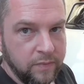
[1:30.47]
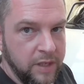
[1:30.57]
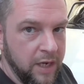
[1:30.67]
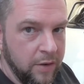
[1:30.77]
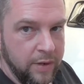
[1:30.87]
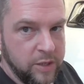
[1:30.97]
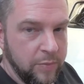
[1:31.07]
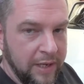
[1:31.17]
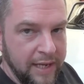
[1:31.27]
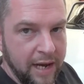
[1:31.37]
You know, it's
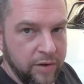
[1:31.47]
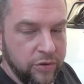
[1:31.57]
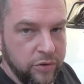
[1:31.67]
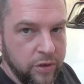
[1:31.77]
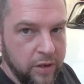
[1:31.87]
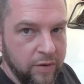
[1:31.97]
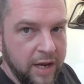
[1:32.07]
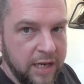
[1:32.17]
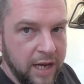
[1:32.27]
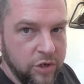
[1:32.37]
pulling air through the
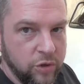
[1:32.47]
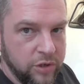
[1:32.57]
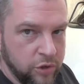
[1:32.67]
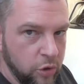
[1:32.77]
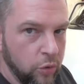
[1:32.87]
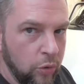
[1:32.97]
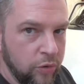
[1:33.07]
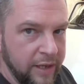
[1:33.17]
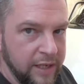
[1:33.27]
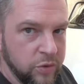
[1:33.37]
radiator trying to cool
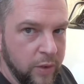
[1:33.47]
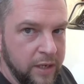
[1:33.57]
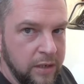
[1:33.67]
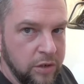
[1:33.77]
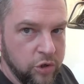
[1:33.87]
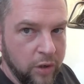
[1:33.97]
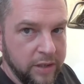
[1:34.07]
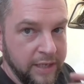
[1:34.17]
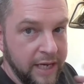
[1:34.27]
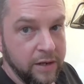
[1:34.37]
things when you're trying
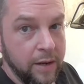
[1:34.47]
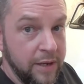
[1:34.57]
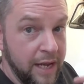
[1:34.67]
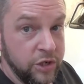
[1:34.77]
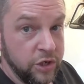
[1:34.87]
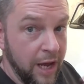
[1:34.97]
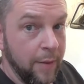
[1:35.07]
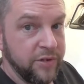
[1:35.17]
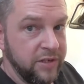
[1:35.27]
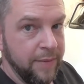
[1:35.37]
to get your engine
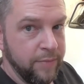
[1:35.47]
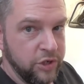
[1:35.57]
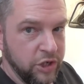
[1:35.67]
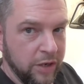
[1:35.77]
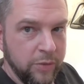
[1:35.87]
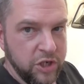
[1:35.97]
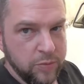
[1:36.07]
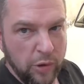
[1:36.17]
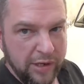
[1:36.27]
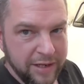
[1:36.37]
up to temperature, which is
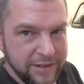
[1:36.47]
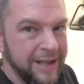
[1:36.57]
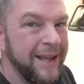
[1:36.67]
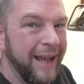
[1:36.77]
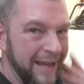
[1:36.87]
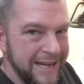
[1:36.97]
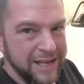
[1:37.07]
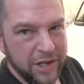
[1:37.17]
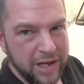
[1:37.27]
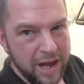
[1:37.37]
pointless. And
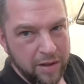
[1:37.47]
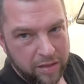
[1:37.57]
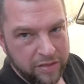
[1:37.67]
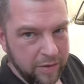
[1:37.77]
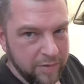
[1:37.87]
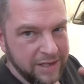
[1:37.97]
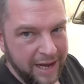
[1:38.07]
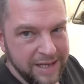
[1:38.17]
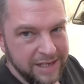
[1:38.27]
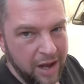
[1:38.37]
yes, I know the
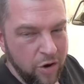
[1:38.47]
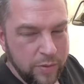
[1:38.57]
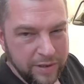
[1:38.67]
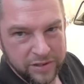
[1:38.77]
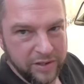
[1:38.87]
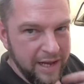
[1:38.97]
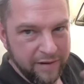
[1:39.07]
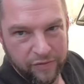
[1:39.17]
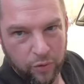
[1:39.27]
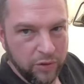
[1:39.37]
thermostat isn't open, so
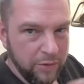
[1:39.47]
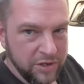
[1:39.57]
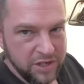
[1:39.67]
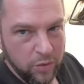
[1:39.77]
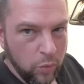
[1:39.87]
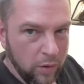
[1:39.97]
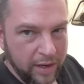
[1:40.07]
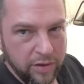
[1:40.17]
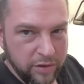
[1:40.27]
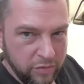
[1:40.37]
therefore there is no water
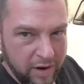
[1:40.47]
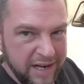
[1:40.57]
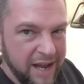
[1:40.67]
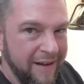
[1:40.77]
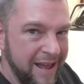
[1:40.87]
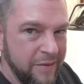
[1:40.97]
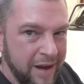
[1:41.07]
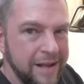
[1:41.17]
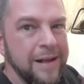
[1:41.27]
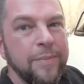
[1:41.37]
going through the radiator
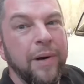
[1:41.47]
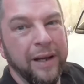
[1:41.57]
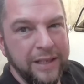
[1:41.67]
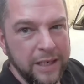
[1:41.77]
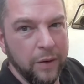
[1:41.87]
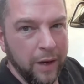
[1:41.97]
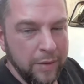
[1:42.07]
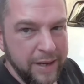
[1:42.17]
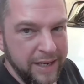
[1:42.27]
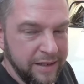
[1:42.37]
anyway, but you know what I
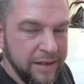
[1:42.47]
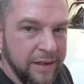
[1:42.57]
mean.